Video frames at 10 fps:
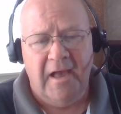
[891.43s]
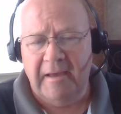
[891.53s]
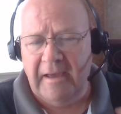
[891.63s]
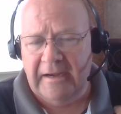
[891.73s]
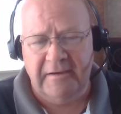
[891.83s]

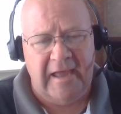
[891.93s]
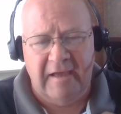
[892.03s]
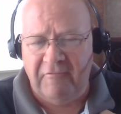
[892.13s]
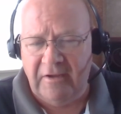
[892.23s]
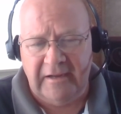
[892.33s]
I, I didn't
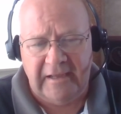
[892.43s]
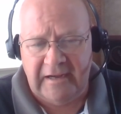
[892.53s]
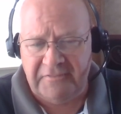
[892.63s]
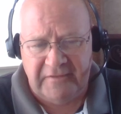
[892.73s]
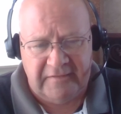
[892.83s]
have on
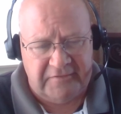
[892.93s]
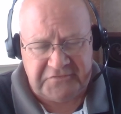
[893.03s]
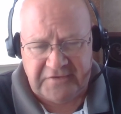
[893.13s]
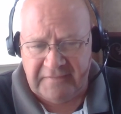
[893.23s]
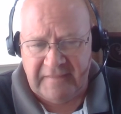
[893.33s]
anything that
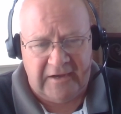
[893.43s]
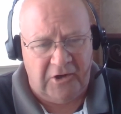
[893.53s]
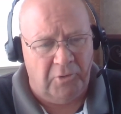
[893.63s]
said that.